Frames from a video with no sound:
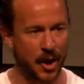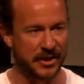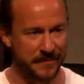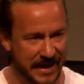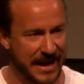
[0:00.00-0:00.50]

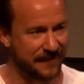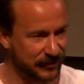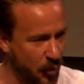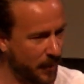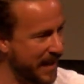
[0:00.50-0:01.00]
You may have
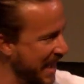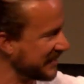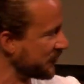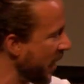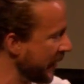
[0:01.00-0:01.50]
lower back
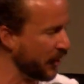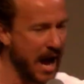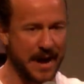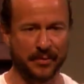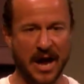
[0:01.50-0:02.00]
sweat or
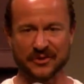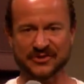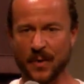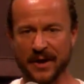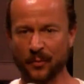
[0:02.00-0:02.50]
eyebrow
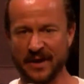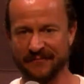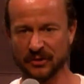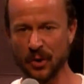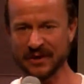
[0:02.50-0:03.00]
sweat or whatever
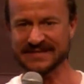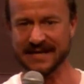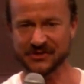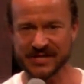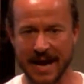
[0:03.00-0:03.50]
Lola said
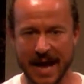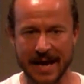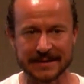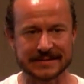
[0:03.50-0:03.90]
she has.